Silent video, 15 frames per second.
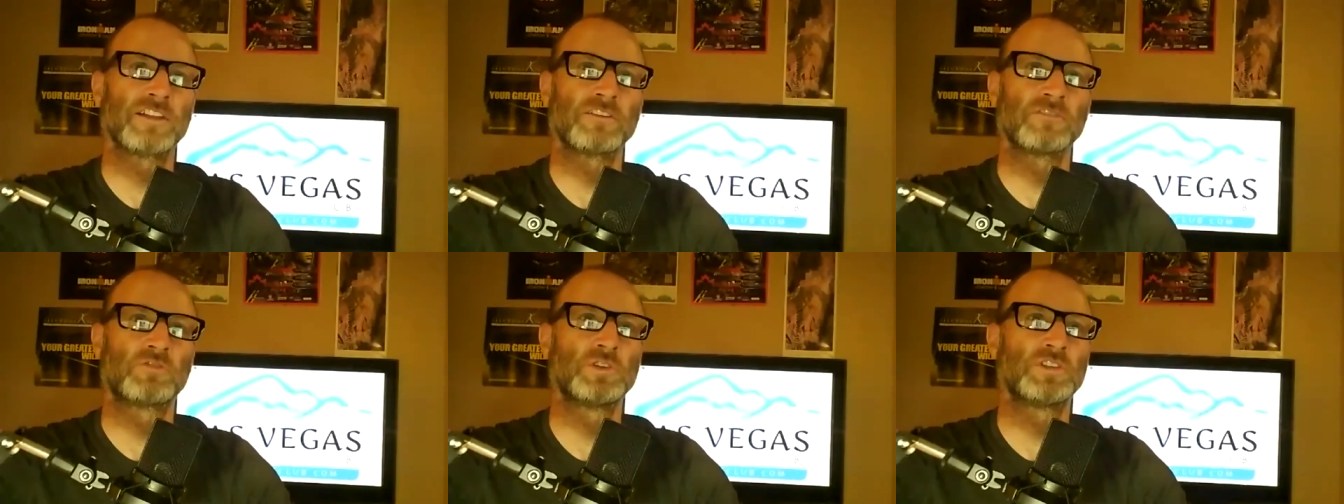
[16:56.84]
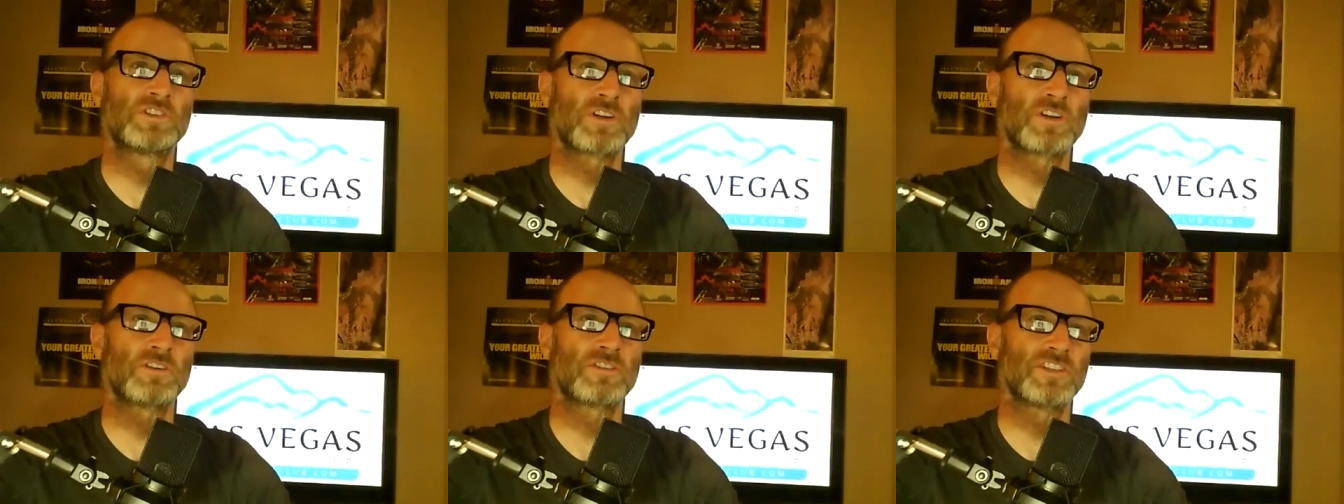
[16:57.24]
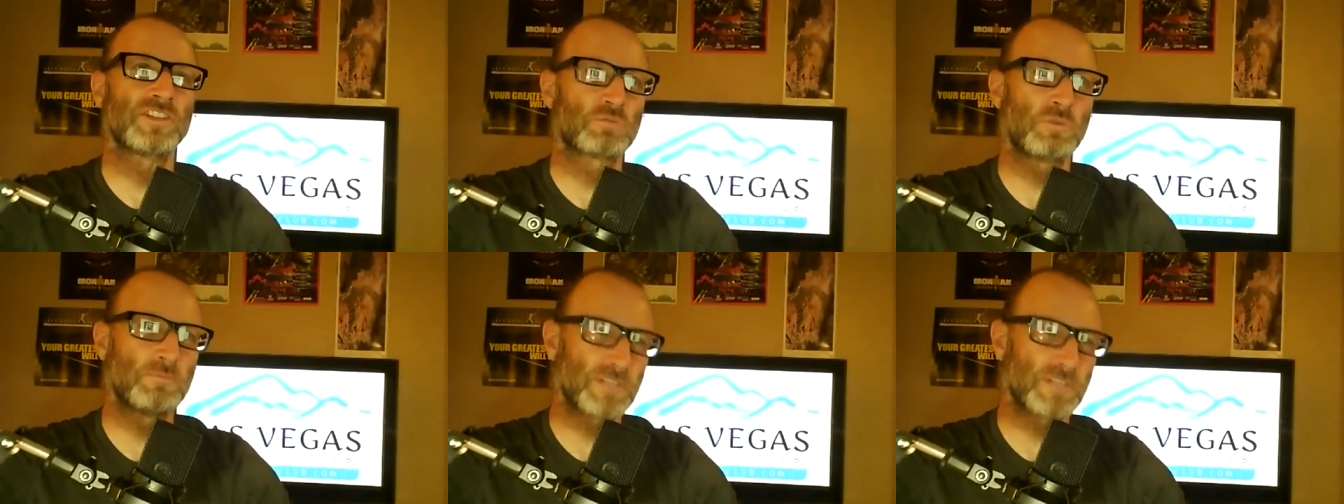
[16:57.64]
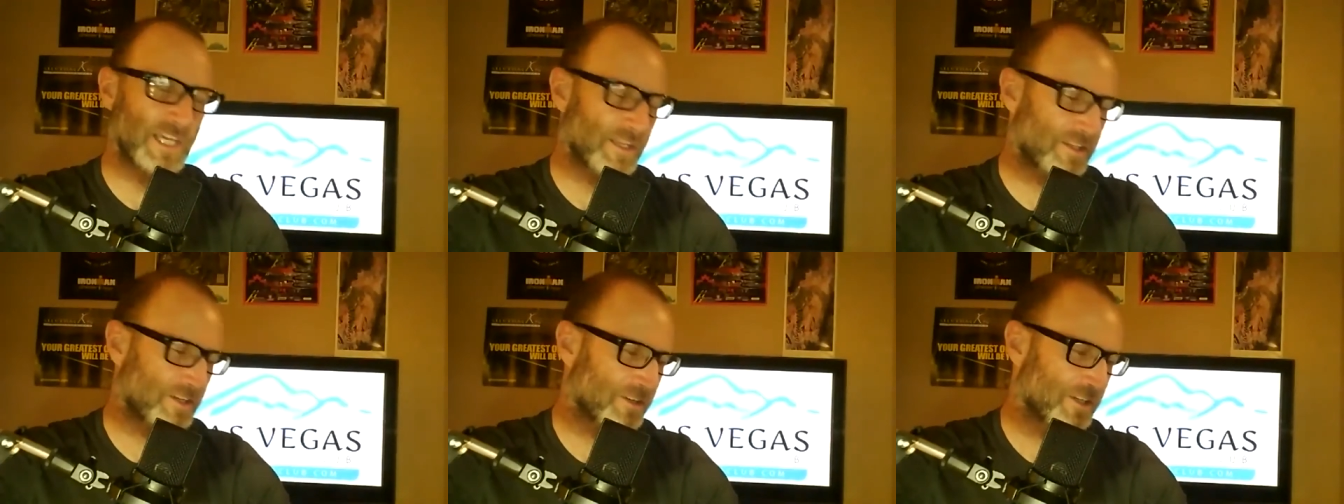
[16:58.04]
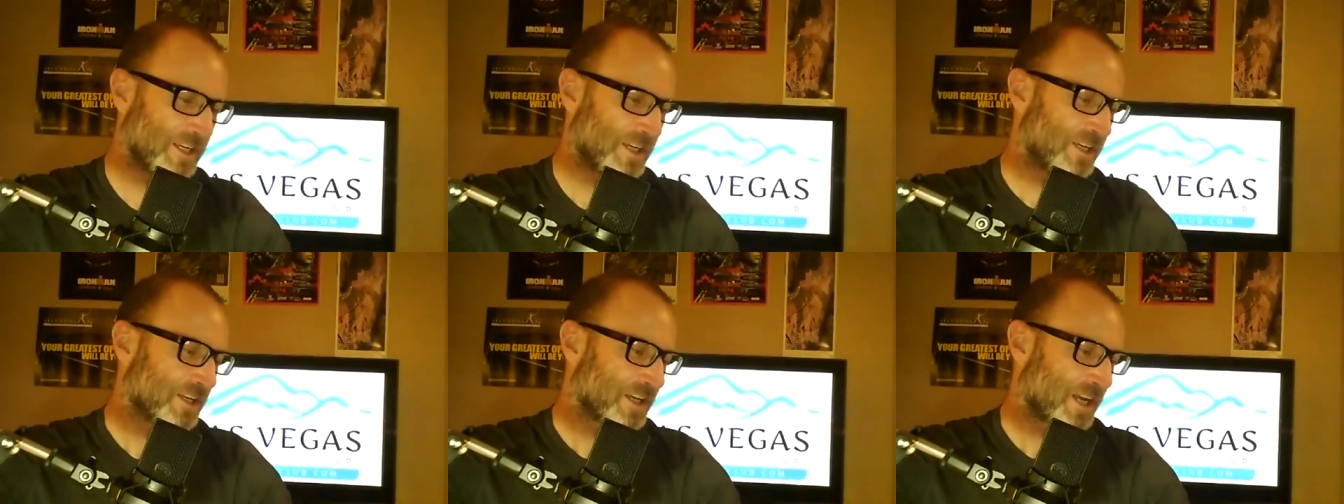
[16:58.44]
if we start the swim together,
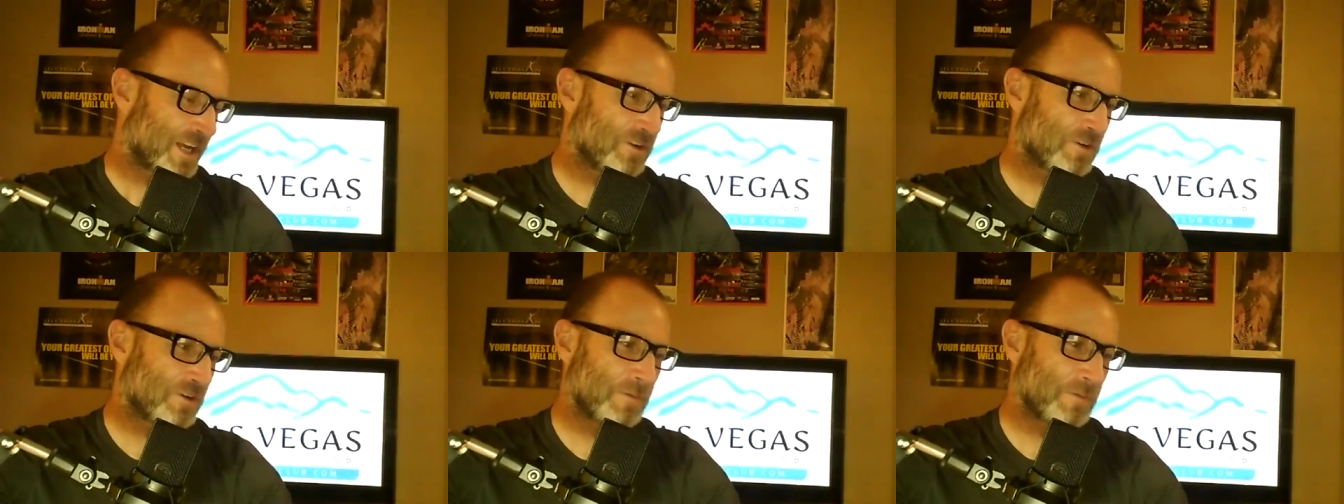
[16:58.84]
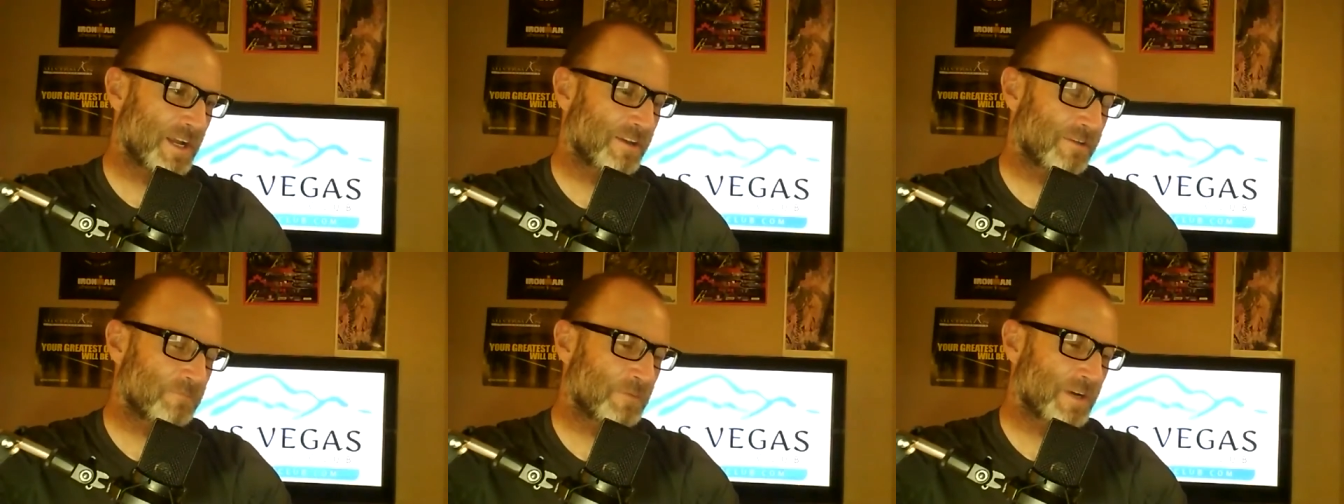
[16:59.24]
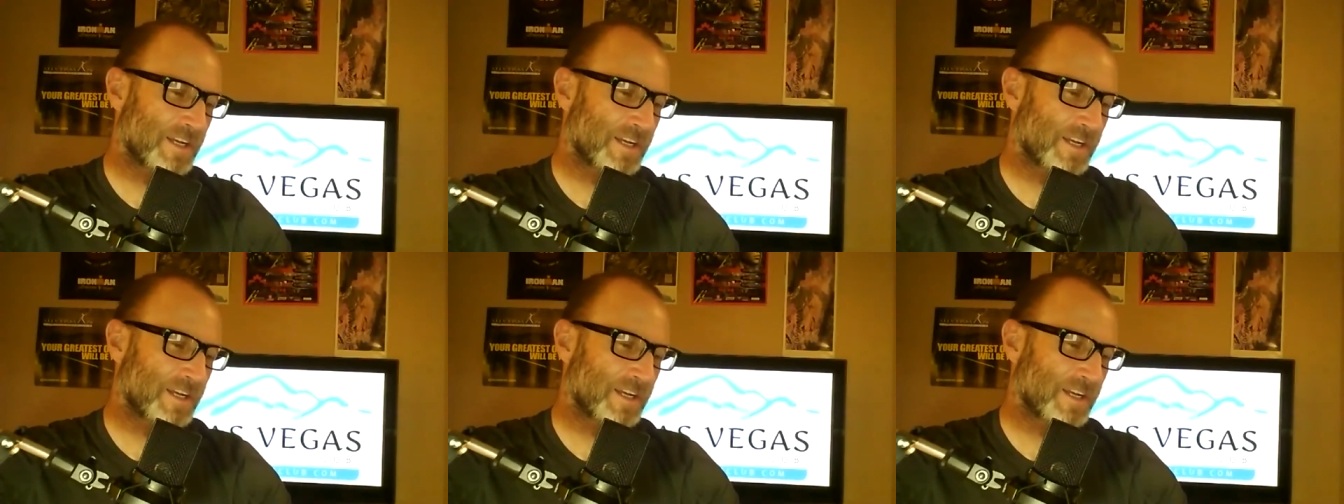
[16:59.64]
I know my